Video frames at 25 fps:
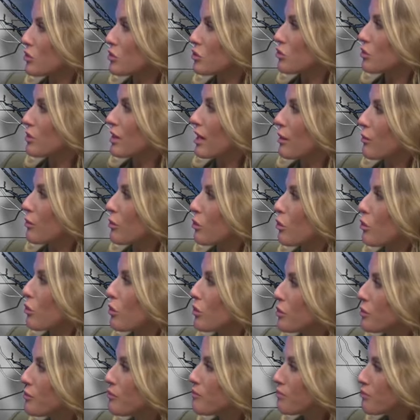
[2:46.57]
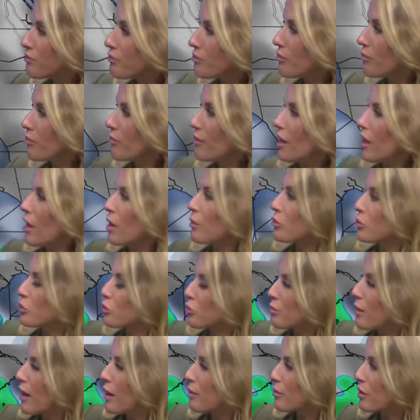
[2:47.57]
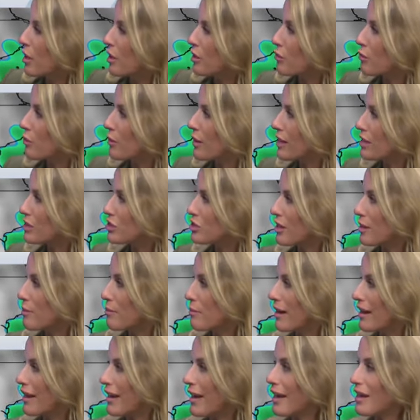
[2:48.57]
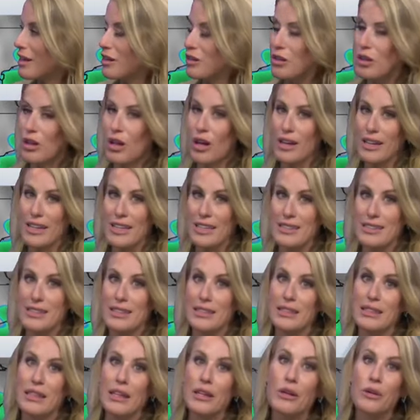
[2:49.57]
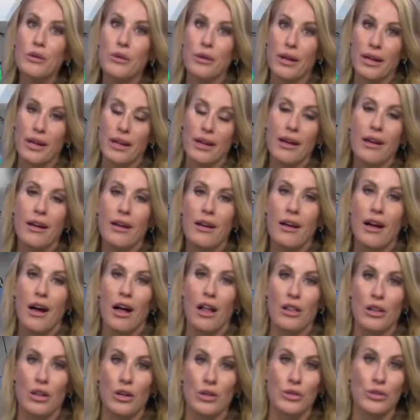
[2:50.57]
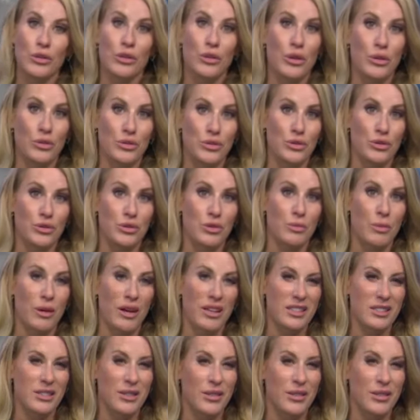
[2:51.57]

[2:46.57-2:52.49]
through Cape Coral, up through Babcock Ranch, and by 8 o'clock, it's lingering along the coastal spots.